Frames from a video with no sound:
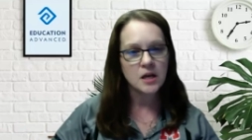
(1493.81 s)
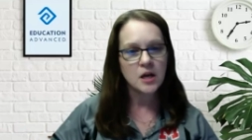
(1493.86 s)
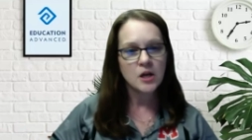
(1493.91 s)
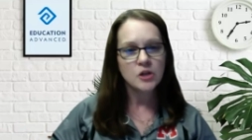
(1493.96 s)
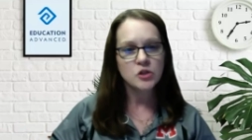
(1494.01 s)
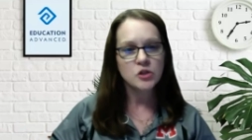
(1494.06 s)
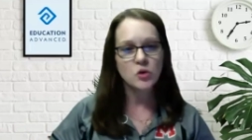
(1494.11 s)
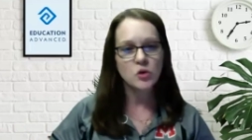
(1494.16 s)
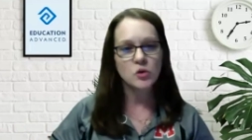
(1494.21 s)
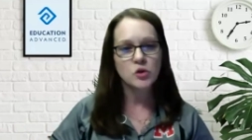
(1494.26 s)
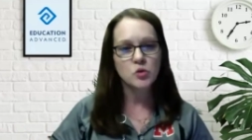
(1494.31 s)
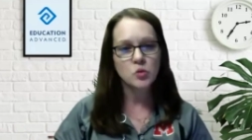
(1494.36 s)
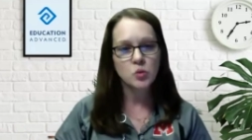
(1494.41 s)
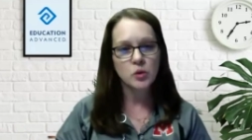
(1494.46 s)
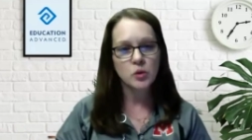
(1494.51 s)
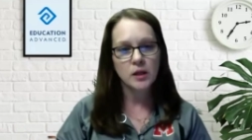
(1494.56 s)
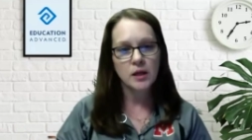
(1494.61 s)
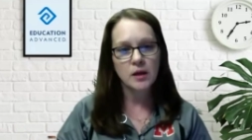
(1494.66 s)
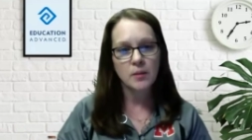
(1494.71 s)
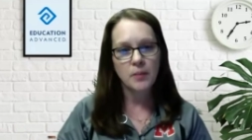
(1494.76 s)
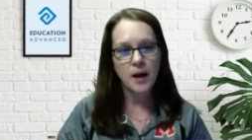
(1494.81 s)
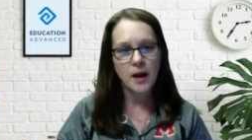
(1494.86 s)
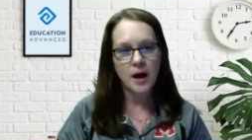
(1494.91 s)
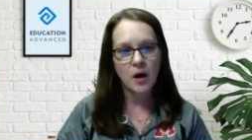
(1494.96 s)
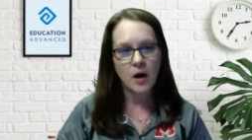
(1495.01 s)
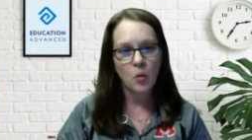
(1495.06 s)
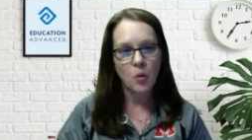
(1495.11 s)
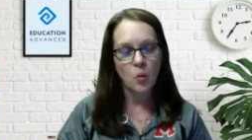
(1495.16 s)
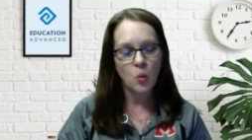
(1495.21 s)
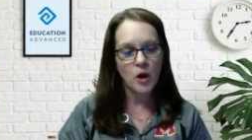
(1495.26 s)
So it's really
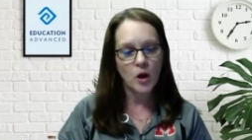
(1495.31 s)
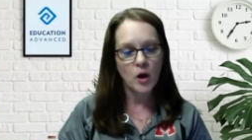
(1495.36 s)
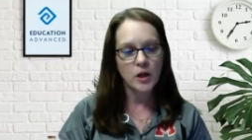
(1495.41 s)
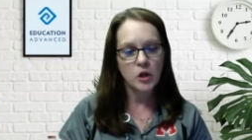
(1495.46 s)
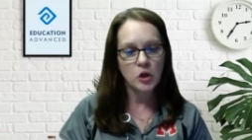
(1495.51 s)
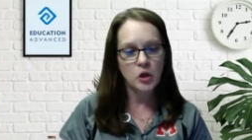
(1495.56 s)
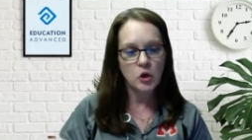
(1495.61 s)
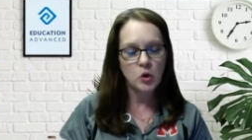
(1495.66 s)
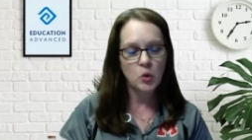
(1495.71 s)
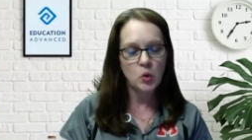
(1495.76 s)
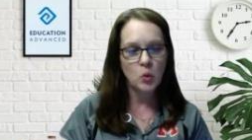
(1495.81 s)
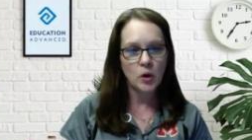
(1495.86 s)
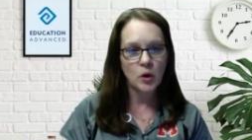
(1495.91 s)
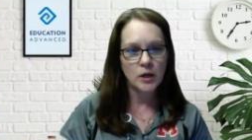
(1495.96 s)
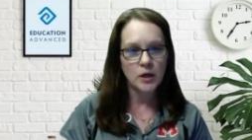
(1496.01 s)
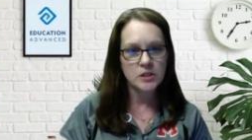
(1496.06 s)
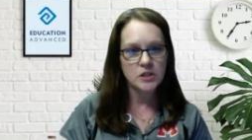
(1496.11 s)
about what you want it